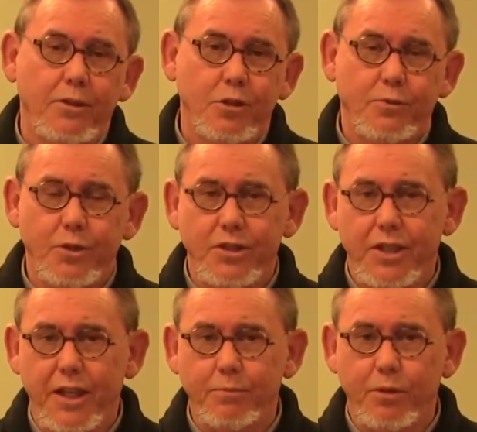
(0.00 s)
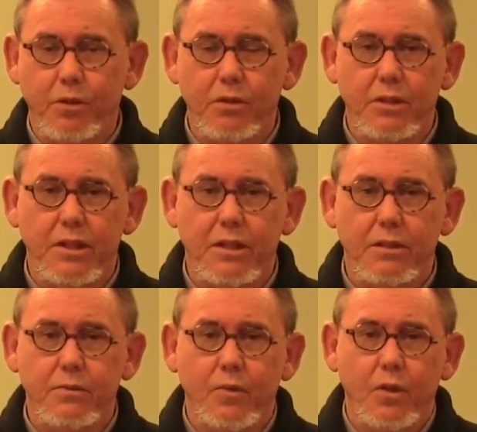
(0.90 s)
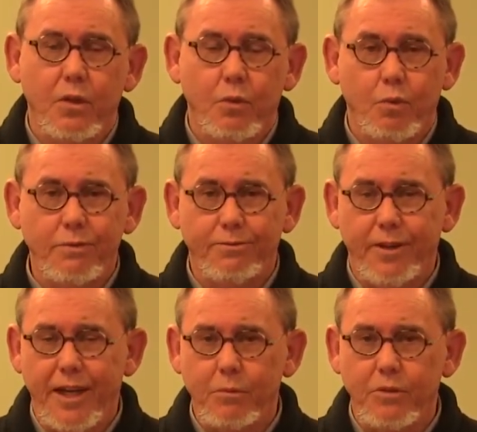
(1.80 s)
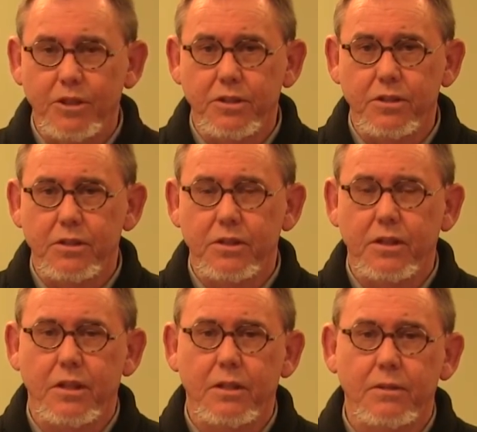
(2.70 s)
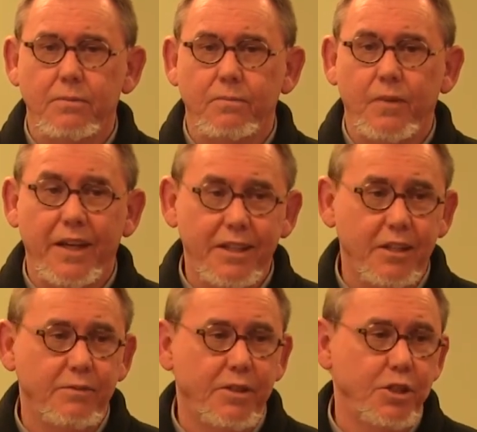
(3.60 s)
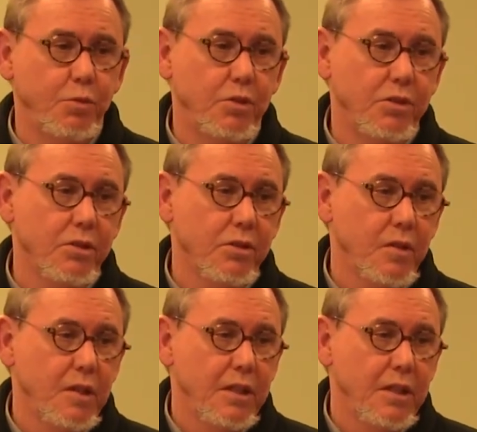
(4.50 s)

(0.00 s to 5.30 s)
So for example, what families and individuals